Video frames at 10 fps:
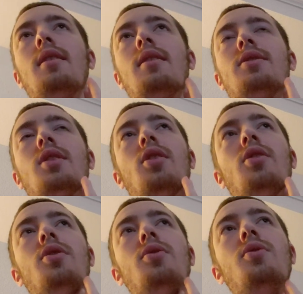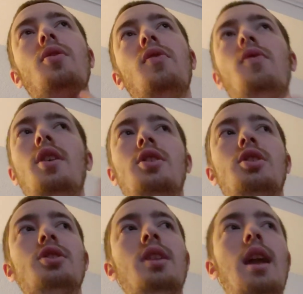so they
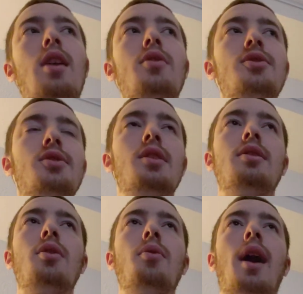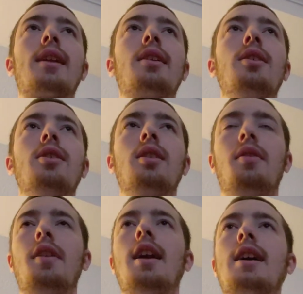just announced the director
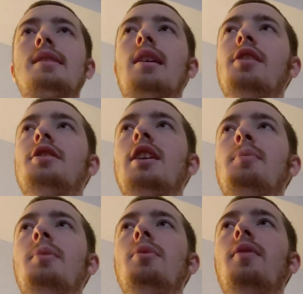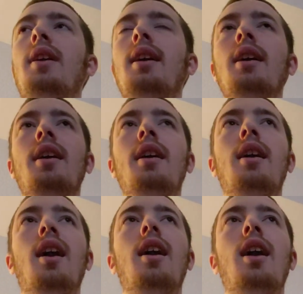of the next Now You See Me movie,
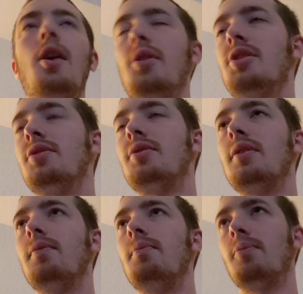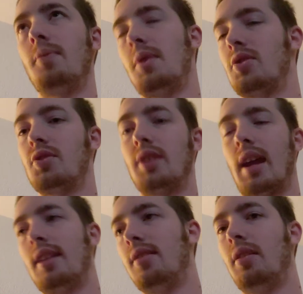uh, which is
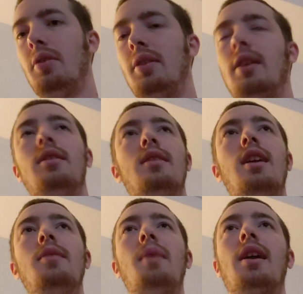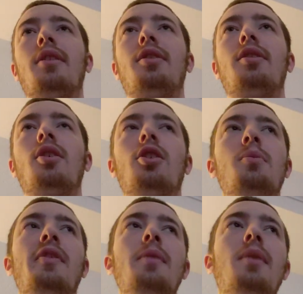interesting. I didn't know they'd, they'd make a third
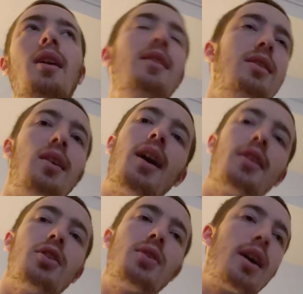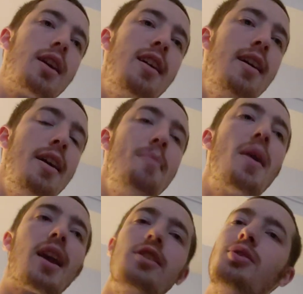movie, but glad they're trying to
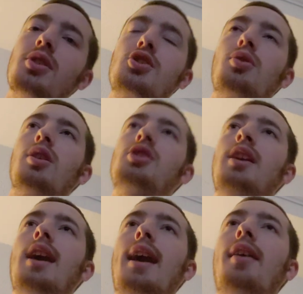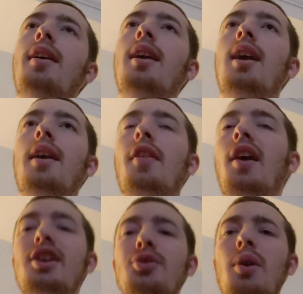make it into a trilogy now. The
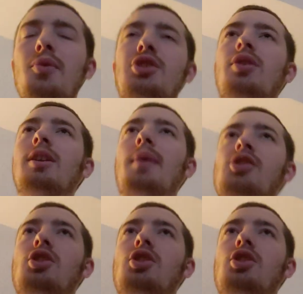last one was directed by